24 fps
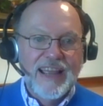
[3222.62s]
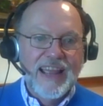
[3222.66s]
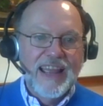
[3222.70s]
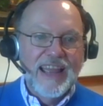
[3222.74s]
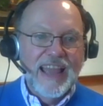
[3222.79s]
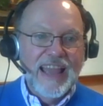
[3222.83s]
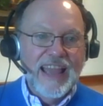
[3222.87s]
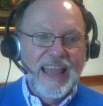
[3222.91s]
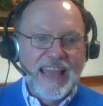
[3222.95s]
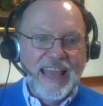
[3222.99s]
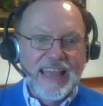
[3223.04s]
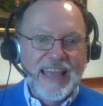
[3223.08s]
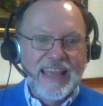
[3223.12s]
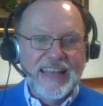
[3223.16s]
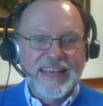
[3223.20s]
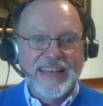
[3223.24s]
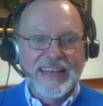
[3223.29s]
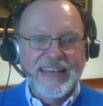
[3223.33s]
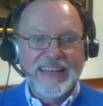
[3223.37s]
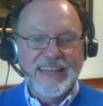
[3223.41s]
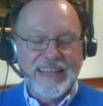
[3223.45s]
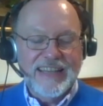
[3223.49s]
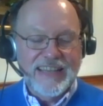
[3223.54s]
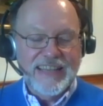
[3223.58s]

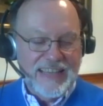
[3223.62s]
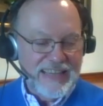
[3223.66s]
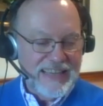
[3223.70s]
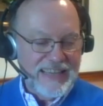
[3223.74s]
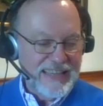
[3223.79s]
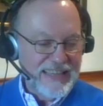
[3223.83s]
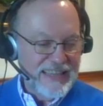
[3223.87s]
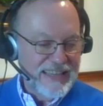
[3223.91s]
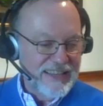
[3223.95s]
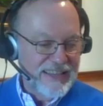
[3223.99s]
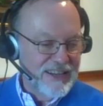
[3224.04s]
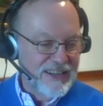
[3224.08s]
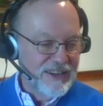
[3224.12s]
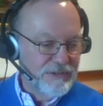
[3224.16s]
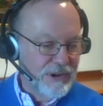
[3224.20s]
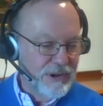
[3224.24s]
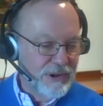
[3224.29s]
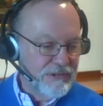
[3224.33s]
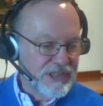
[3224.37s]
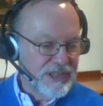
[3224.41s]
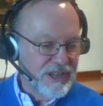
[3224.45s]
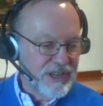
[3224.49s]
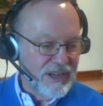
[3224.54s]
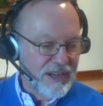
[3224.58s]
And, we
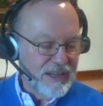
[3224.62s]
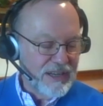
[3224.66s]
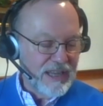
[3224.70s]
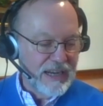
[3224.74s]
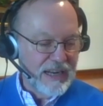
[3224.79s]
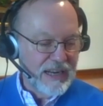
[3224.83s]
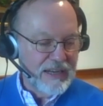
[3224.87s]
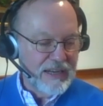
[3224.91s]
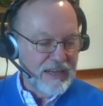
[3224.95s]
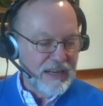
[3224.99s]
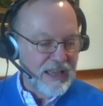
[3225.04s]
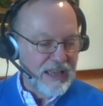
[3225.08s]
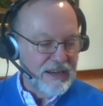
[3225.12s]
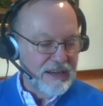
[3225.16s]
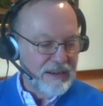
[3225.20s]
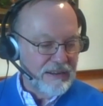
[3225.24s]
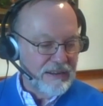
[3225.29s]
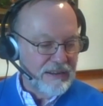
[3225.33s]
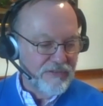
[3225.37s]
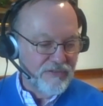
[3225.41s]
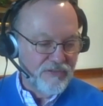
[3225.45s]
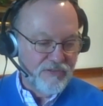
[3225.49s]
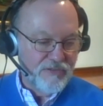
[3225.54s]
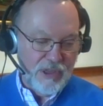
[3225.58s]
were talking, and
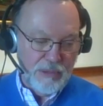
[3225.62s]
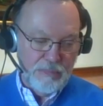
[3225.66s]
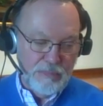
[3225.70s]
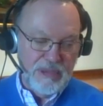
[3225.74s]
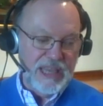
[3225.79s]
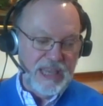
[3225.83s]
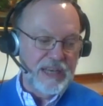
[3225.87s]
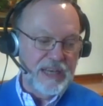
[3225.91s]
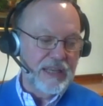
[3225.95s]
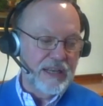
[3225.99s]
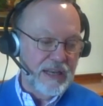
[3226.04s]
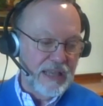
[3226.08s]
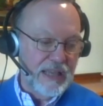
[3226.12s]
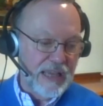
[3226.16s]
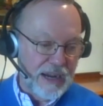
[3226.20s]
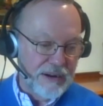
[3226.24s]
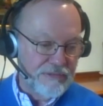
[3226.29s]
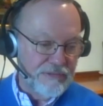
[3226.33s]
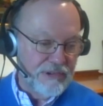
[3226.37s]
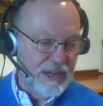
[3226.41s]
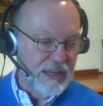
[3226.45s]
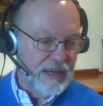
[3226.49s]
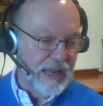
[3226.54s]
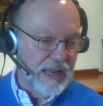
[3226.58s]
immediately I
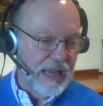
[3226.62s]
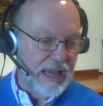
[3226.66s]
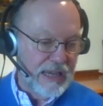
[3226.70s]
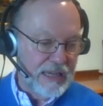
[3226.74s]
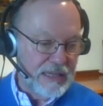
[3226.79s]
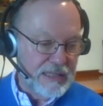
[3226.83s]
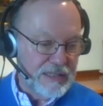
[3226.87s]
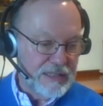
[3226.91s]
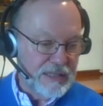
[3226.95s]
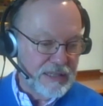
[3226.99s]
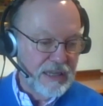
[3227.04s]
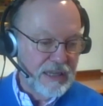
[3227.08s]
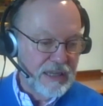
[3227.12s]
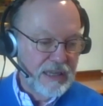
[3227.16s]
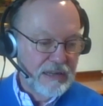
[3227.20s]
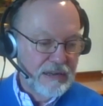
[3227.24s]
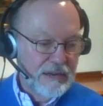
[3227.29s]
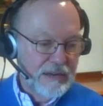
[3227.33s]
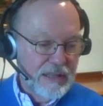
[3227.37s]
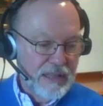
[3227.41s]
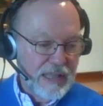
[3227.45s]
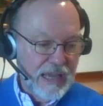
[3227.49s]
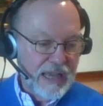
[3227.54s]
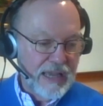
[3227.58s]
realized
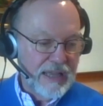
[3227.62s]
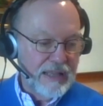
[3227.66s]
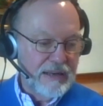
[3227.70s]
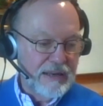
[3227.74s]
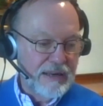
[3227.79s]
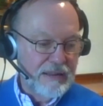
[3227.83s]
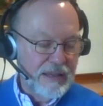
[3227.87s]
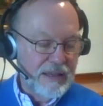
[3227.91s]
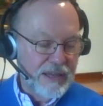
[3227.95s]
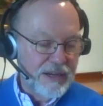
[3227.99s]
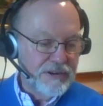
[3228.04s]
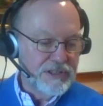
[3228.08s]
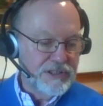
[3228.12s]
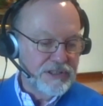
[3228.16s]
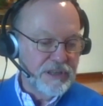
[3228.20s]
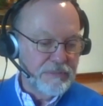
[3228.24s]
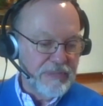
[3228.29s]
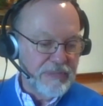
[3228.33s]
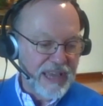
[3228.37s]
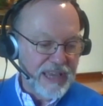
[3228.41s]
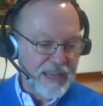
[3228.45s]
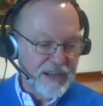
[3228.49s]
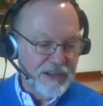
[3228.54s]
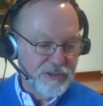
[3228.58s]
that here's the
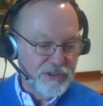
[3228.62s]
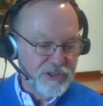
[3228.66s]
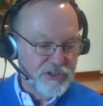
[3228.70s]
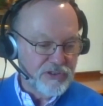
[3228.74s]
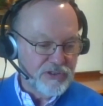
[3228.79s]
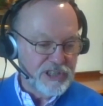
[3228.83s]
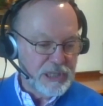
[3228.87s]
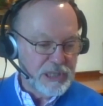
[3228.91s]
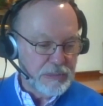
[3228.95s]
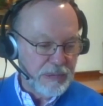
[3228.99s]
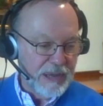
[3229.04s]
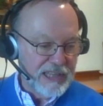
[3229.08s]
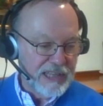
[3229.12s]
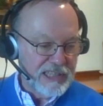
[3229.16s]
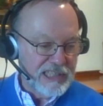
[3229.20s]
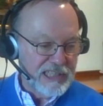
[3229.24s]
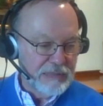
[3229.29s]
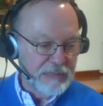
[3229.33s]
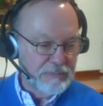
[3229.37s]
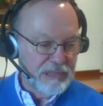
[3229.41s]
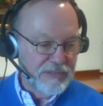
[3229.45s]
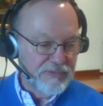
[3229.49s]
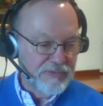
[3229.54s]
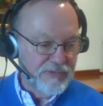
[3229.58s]
man who's
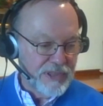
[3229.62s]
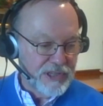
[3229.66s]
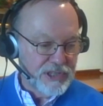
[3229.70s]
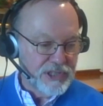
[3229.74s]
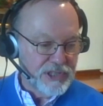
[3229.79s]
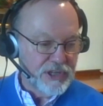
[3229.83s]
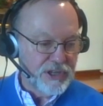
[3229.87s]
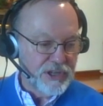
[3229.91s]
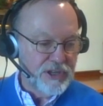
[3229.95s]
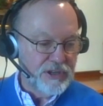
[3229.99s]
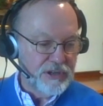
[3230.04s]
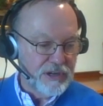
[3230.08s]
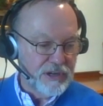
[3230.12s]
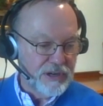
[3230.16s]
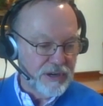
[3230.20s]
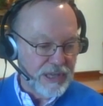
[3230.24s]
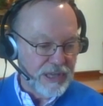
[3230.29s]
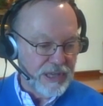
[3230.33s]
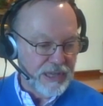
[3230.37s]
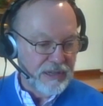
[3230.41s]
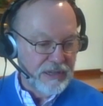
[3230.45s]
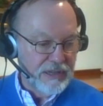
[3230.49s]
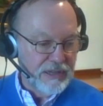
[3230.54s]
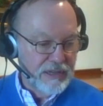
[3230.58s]
responsible for the
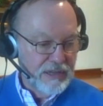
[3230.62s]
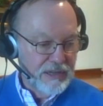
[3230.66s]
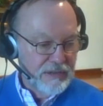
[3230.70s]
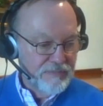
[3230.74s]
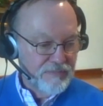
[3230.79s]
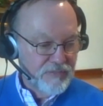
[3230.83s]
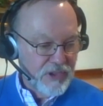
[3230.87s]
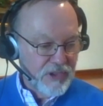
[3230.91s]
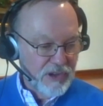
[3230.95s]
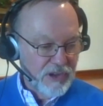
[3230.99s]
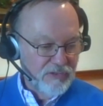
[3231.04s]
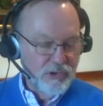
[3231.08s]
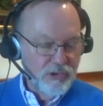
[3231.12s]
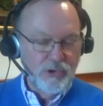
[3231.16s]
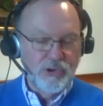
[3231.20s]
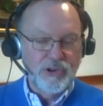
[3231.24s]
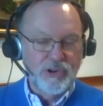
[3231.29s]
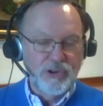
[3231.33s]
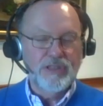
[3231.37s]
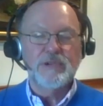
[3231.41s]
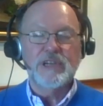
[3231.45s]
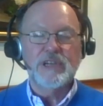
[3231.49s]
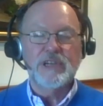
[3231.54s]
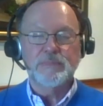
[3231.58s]
security of
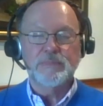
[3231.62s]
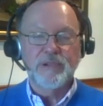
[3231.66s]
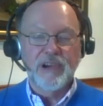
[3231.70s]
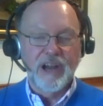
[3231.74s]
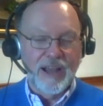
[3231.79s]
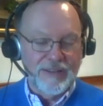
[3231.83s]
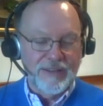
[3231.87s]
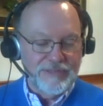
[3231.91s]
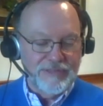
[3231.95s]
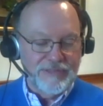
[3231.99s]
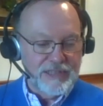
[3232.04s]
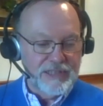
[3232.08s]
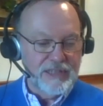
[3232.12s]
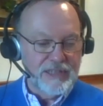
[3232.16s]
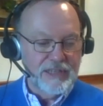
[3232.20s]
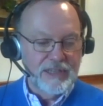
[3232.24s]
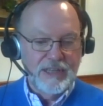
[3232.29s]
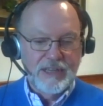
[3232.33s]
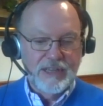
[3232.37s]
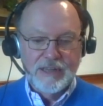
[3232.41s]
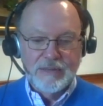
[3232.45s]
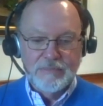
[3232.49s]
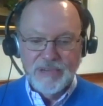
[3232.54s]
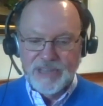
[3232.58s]
Northwest Province,
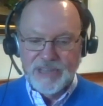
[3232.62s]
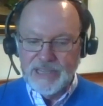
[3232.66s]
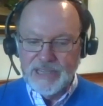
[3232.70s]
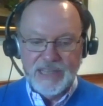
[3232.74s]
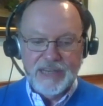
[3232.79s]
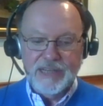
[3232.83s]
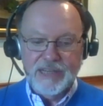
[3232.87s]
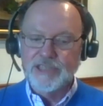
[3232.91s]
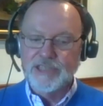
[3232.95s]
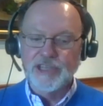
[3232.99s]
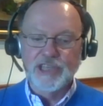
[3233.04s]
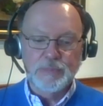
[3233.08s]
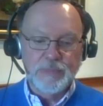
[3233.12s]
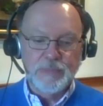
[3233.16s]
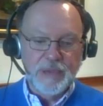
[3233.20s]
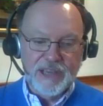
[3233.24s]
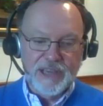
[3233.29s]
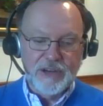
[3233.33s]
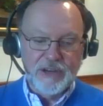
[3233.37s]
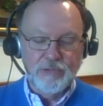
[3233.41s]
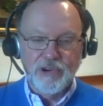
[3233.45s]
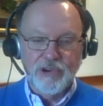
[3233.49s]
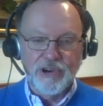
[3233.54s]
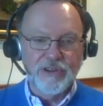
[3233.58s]
but he doesn't
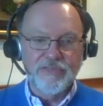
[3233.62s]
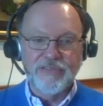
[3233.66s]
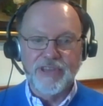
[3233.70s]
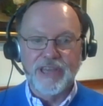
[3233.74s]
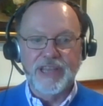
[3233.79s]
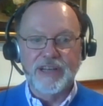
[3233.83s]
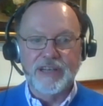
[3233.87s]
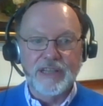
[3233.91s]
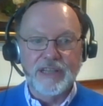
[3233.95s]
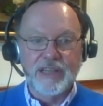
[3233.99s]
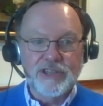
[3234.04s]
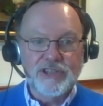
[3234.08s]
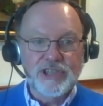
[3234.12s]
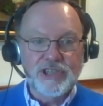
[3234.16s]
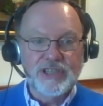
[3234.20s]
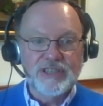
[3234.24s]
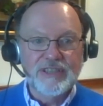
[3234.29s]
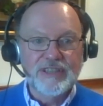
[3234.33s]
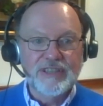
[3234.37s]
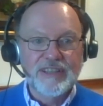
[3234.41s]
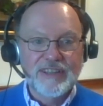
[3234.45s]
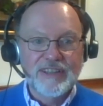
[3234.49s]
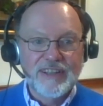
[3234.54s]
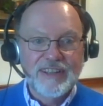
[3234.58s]
speak a word of English.
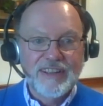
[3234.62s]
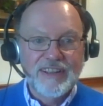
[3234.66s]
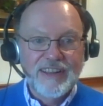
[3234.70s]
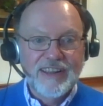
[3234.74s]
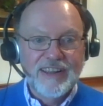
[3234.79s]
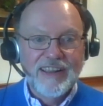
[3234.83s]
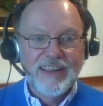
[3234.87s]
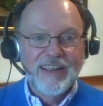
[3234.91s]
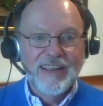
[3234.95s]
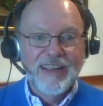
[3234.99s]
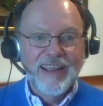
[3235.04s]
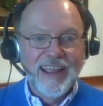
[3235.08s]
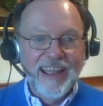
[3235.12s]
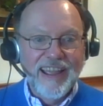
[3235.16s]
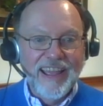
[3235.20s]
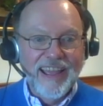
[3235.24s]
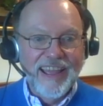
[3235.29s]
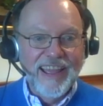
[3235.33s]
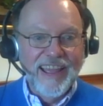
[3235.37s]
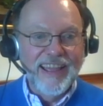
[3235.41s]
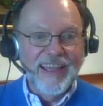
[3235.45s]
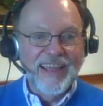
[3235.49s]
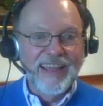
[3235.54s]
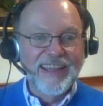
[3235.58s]

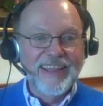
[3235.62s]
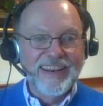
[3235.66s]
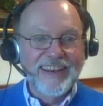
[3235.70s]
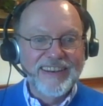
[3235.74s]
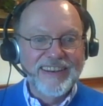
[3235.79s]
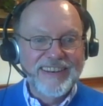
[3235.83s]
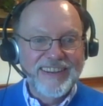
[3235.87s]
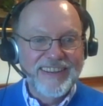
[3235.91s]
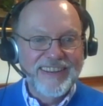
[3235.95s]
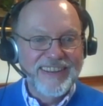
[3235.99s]
And